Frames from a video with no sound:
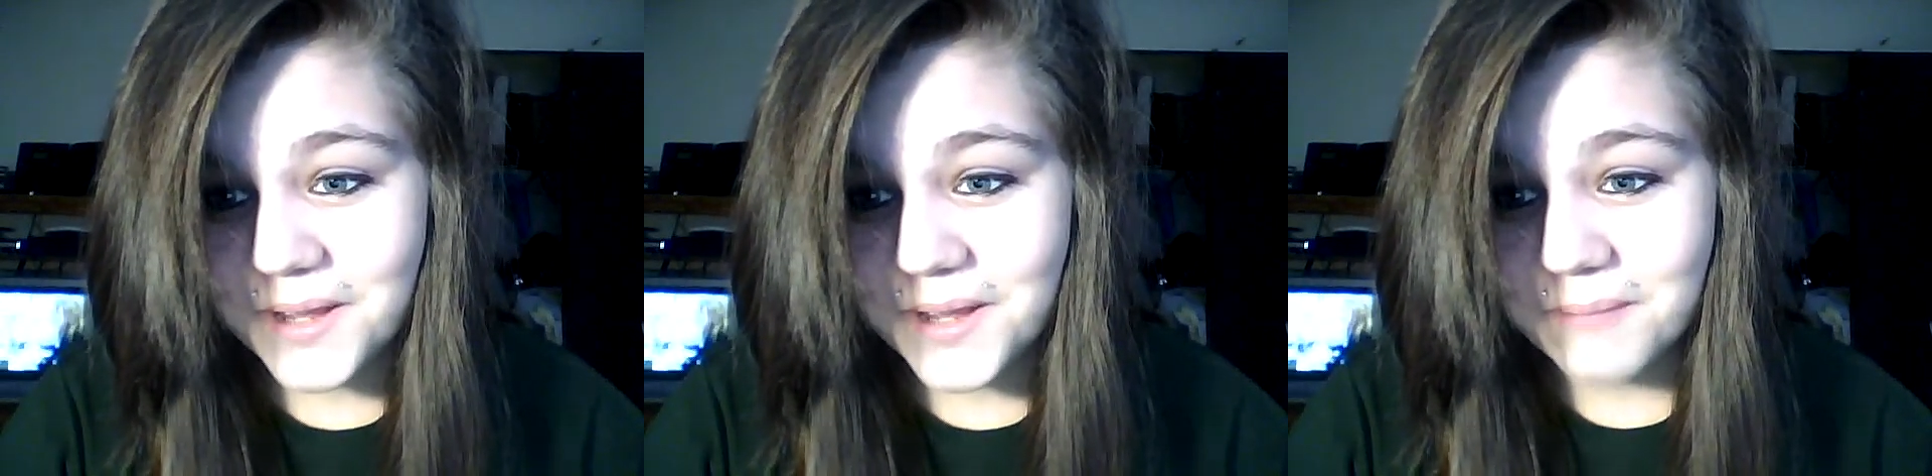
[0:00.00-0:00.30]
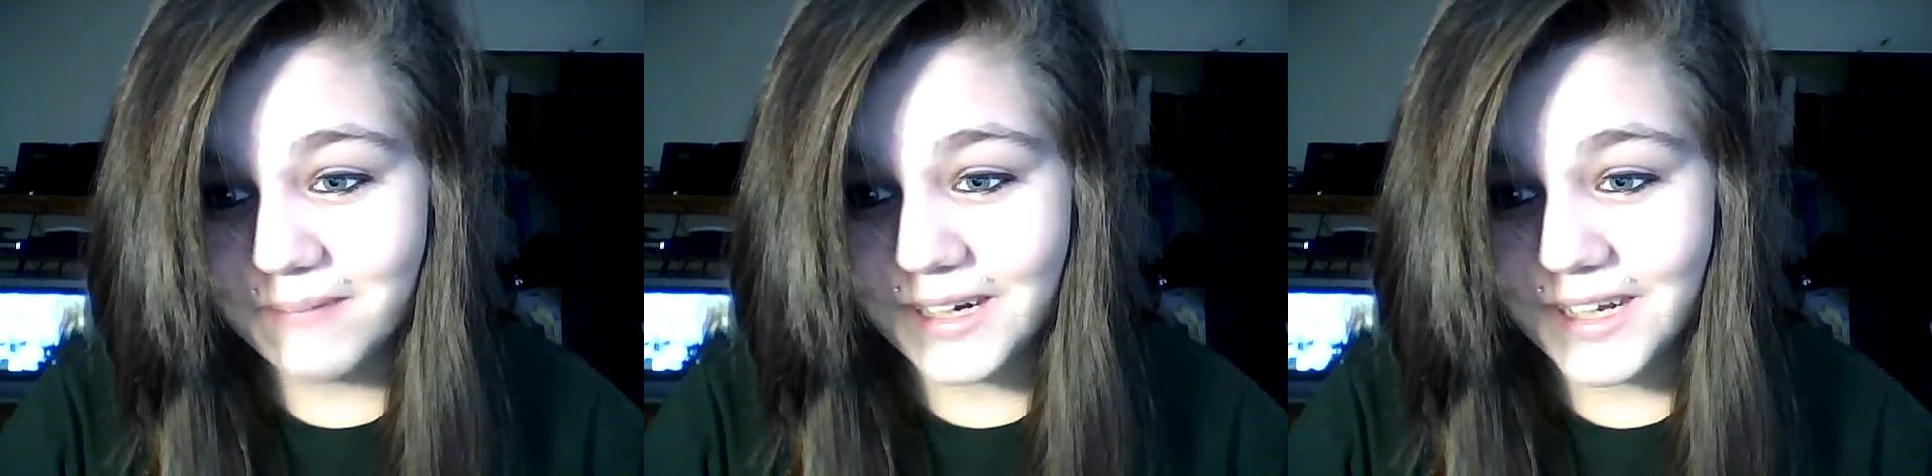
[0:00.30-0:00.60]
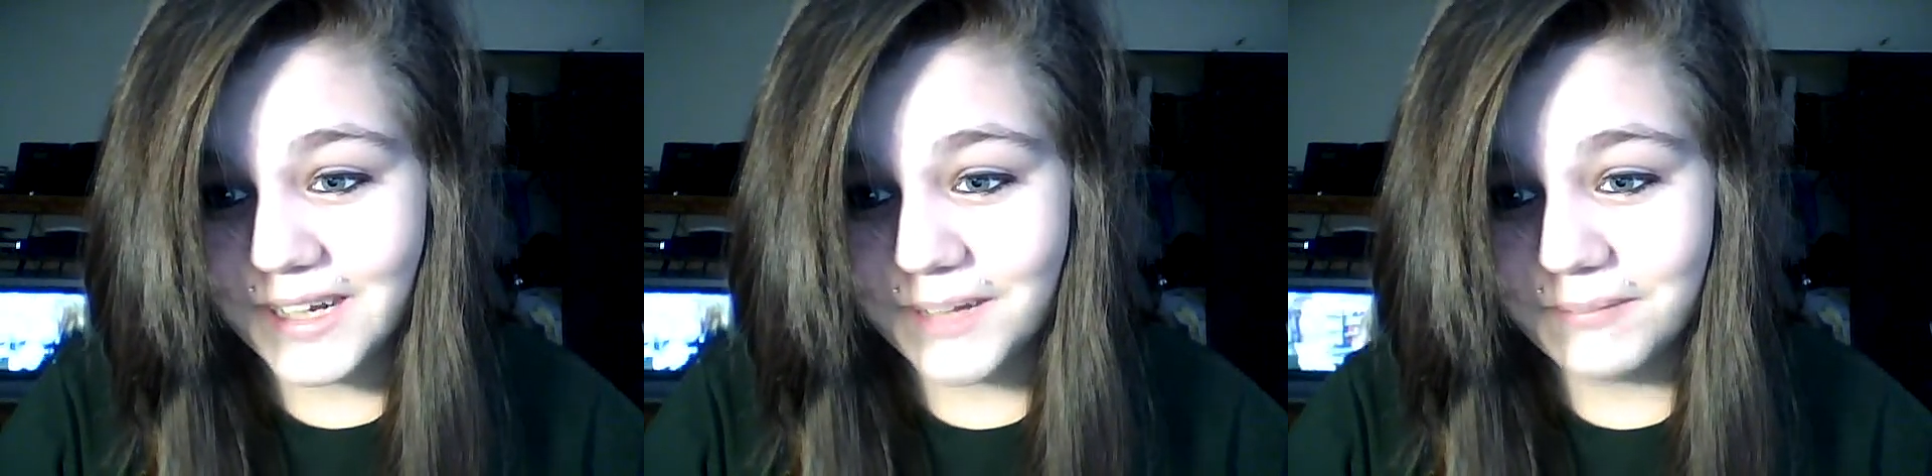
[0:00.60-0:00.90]
My
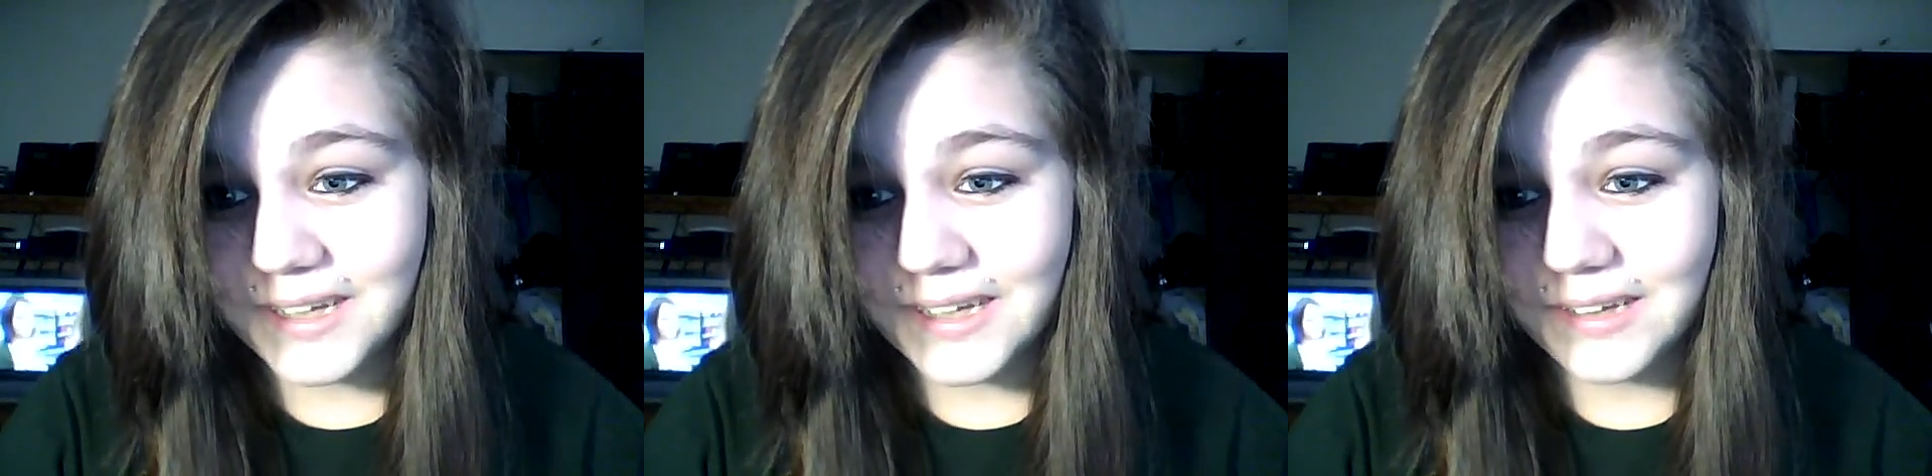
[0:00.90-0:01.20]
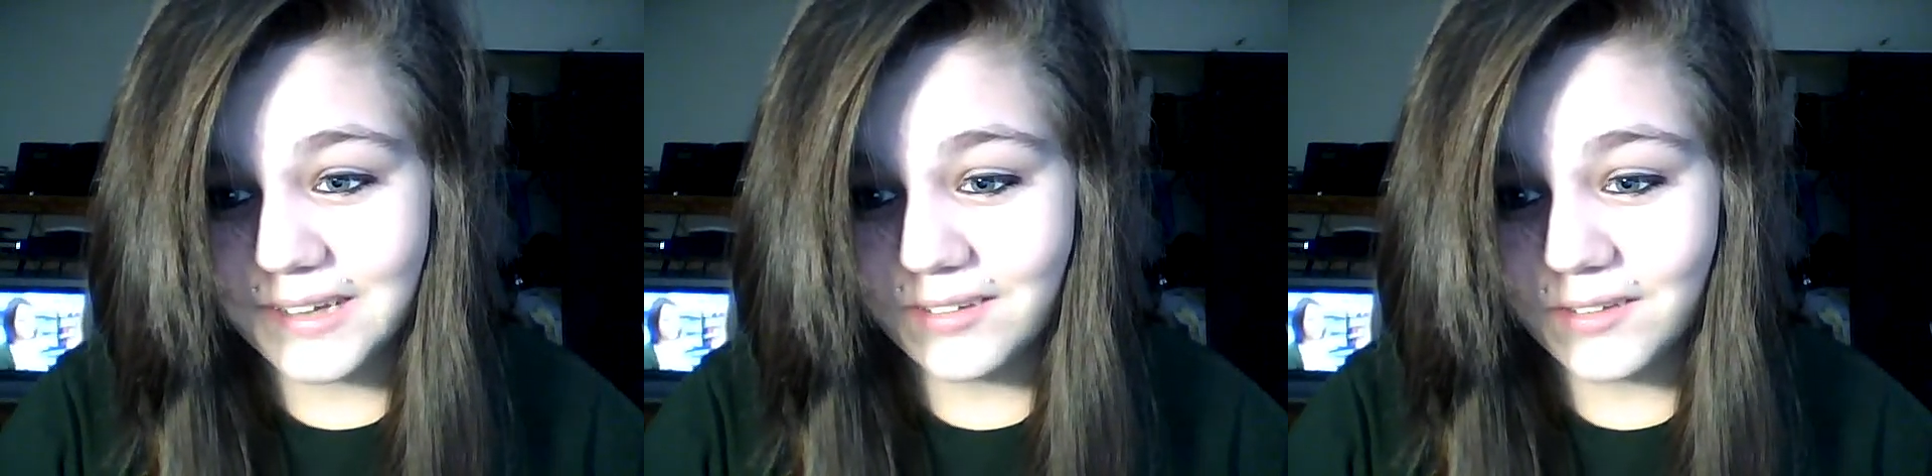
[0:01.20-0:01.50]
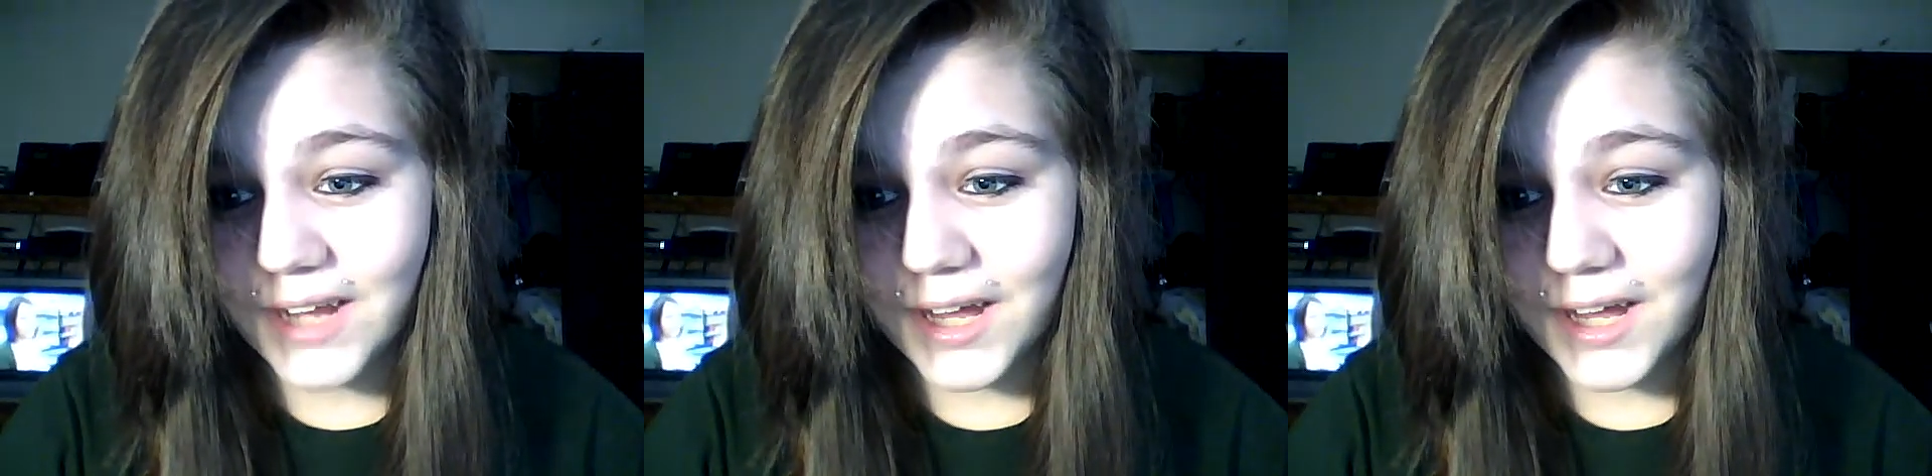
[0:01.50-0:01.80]
name is
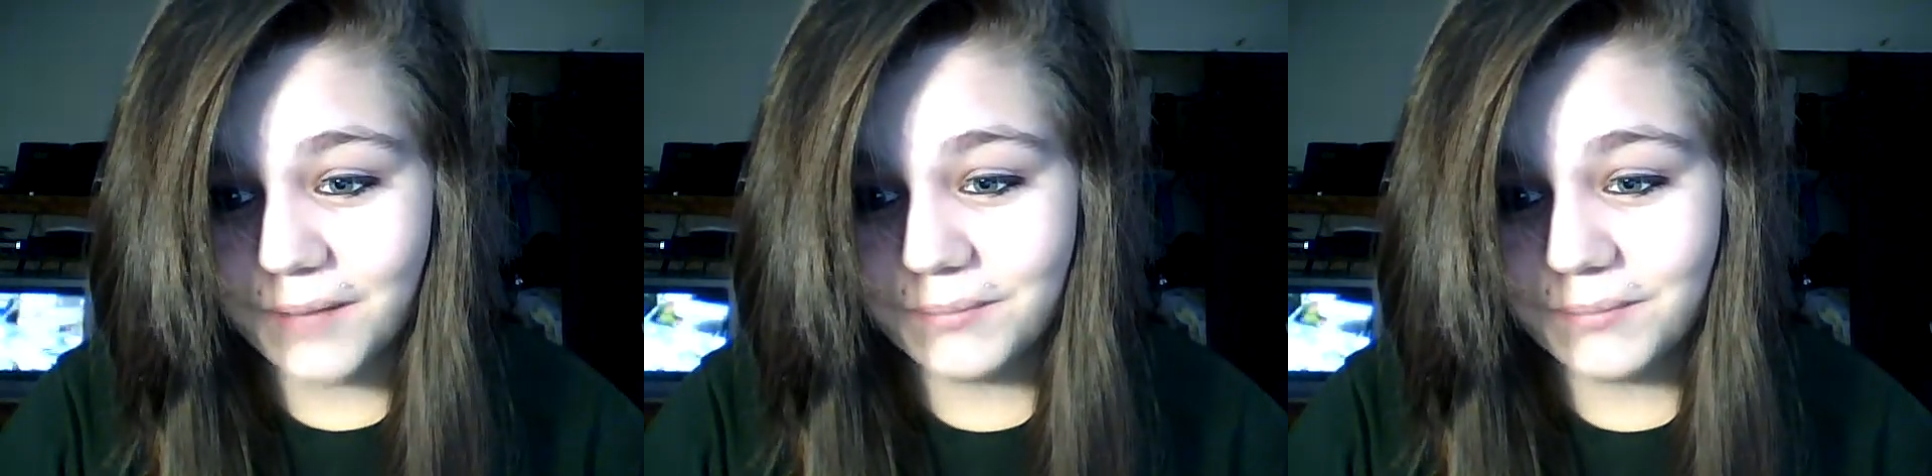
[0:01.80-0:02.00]
Sam,